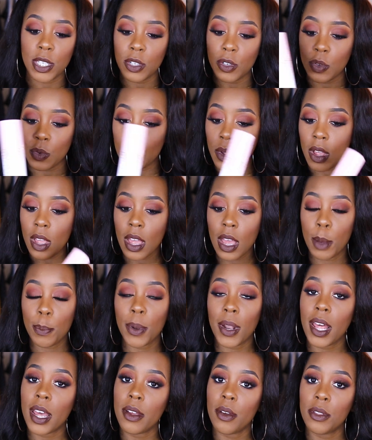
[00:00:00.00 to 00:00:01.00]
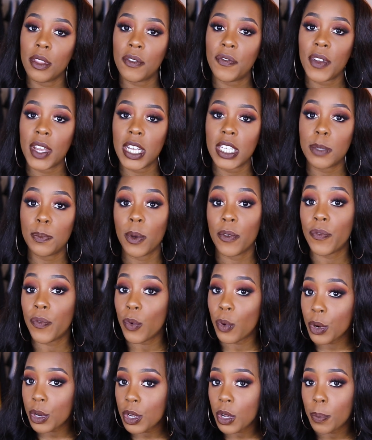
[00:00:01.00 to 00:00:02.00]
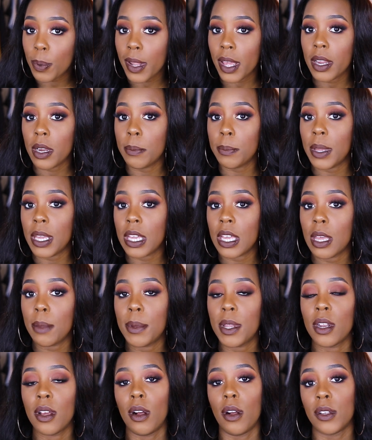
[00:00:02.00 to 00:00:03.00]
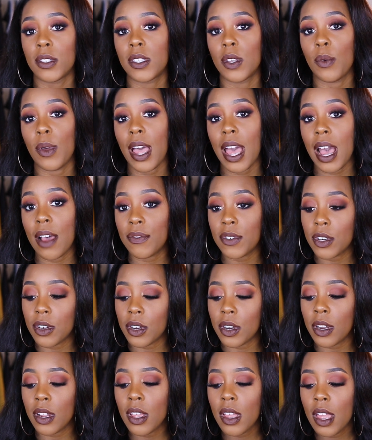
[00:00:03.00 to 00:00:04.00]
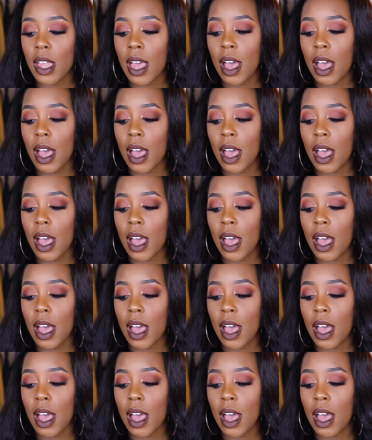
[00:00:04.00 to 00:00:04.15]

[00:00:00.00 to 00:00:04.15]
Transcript: to apply on the face before you apply your makeup and also after.